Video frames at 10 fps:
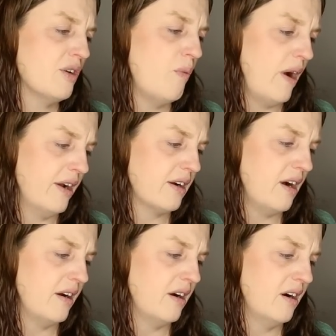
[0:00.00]
a wire
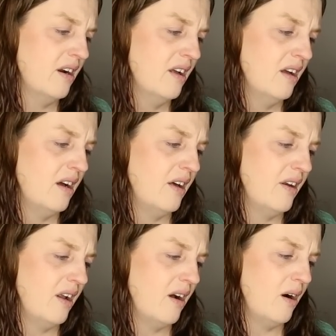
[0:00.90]
cutter, an,